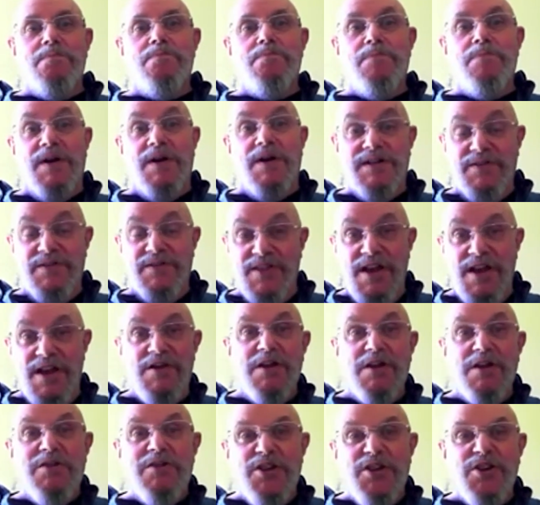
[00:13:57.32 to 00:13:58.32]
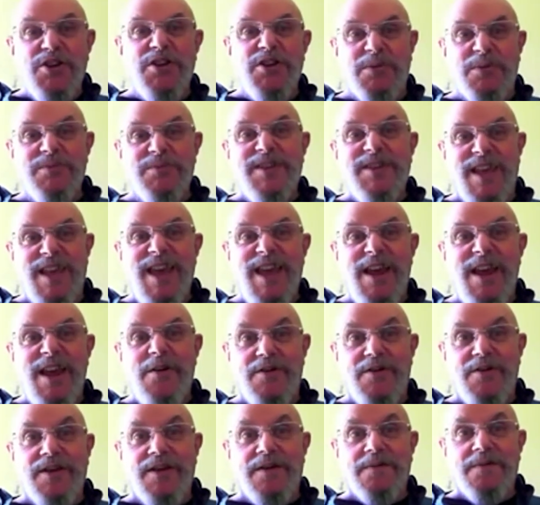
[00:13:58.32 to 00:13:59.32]
but in their own terms,
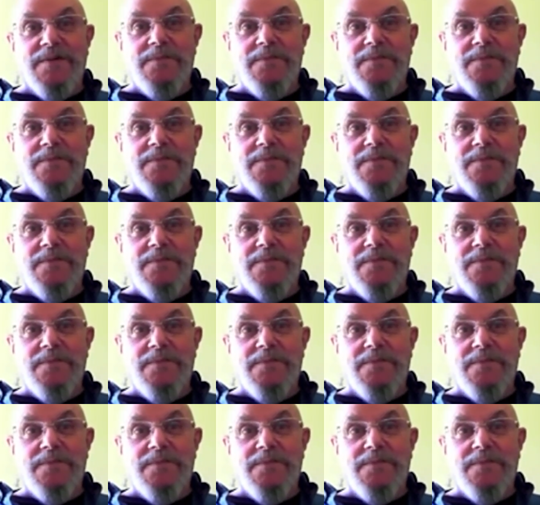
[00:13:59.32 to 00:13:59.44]
caring.